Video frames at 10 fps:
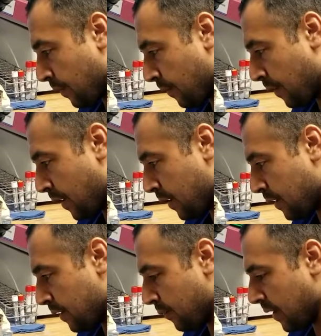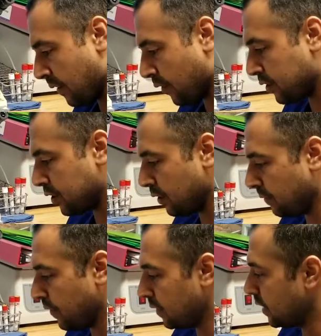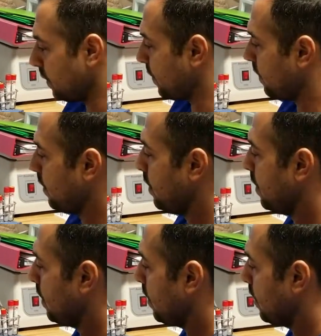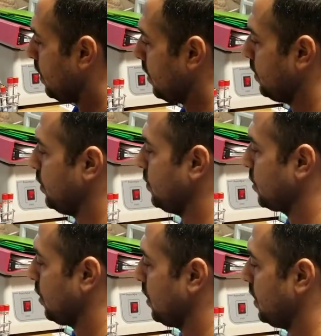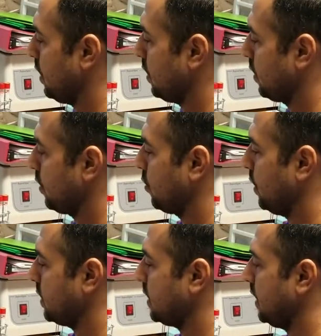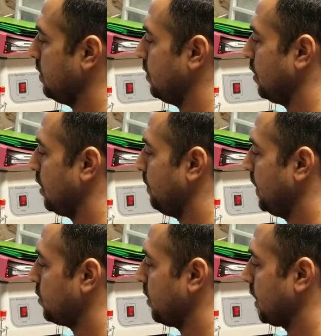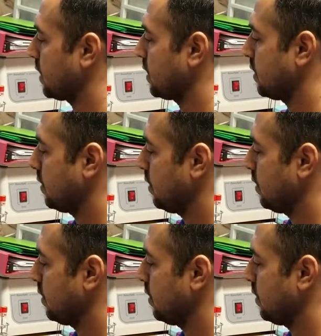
Alright, we have our tube filled up. I'll use our crit seal, our Vitrex